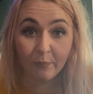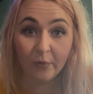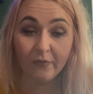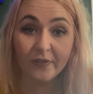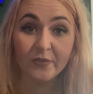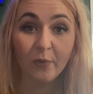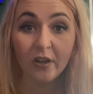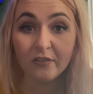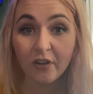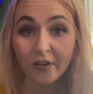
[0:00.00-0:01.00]
But for
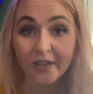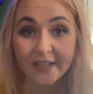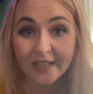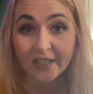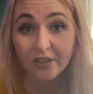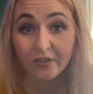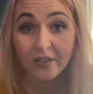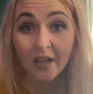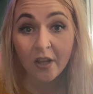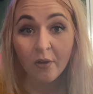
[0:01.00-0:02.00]
smaller organisations,
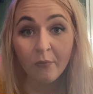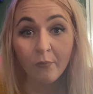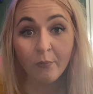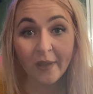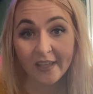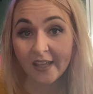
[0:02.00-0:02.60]
make